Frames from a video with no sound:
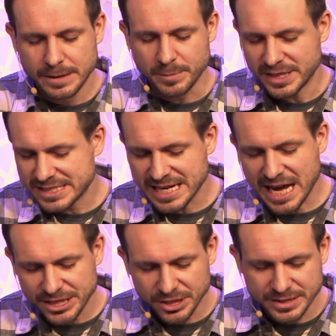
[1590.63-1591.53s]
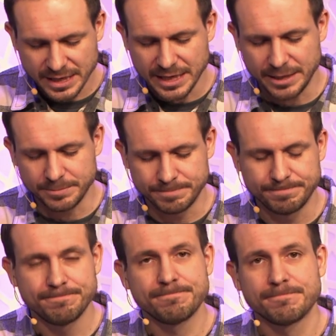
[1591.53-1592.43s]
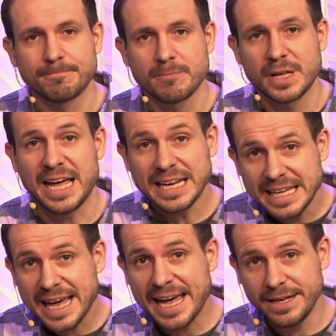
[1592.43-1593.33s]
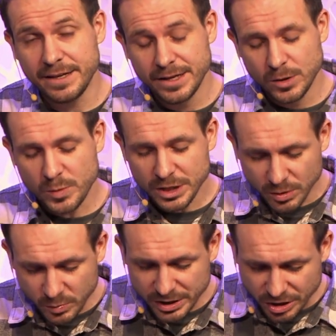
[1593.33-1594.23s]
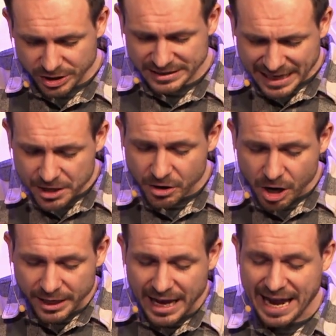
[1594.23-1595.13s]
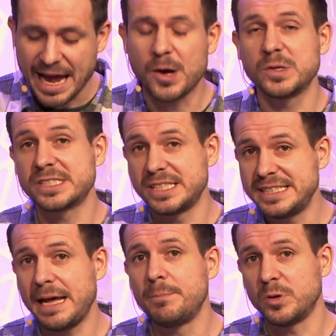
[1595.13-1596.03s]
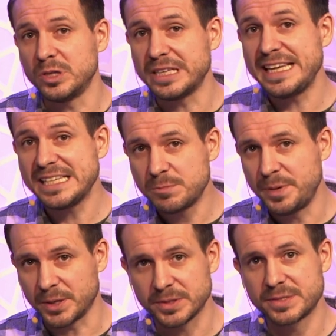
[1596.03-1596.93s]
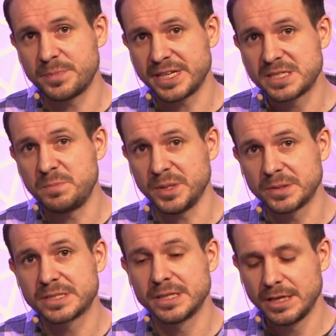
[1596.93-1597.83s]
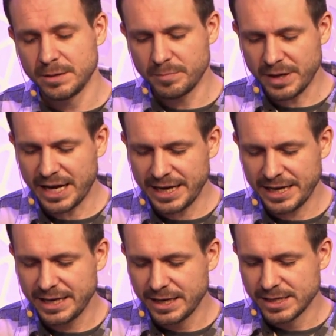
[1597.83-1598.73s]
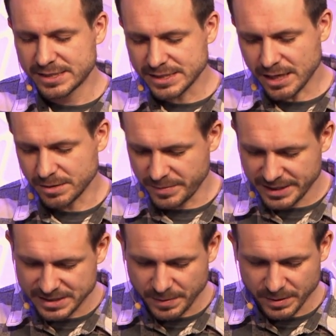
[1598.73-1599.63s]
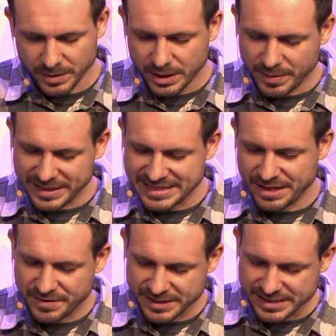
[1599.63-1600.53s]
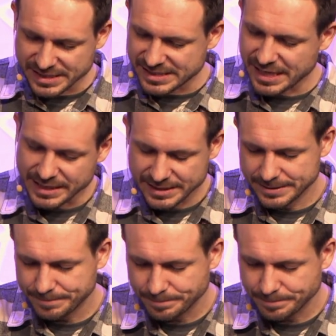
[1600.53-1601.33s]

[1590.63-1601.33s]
But it's not your time. And again, we learn later on a house, the temple, is built, but it's built by Solomon. It's built by David's descendant.